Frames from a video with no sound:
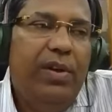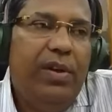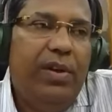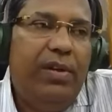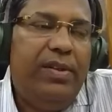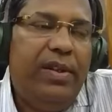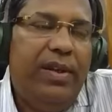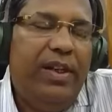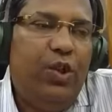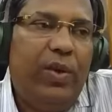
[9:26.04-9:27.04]
sur
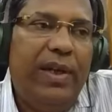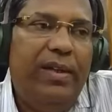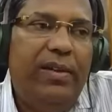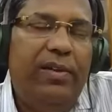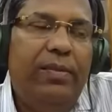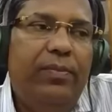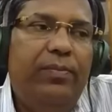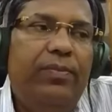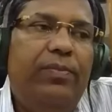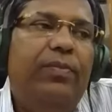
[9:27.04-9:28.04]
rejoinder.
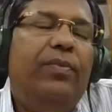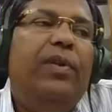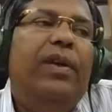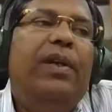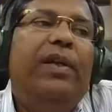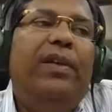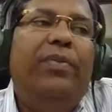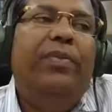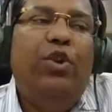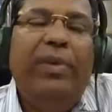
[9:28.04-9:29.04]
Different
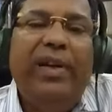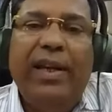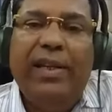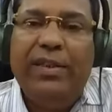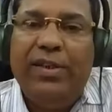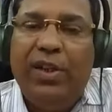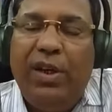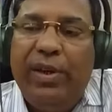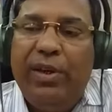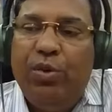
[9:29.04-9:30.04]
nomenclatures
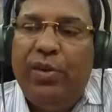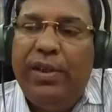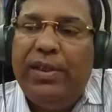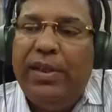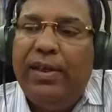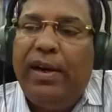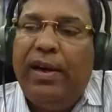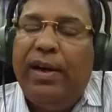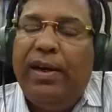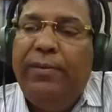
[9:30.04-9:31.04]
given to this
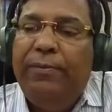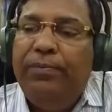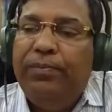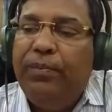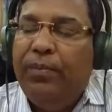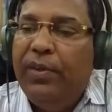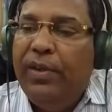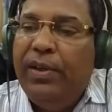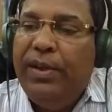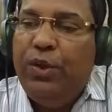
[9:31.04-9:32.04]
are
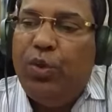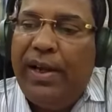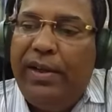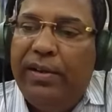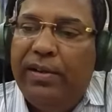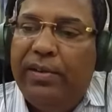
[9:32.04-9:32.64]
rejoinder,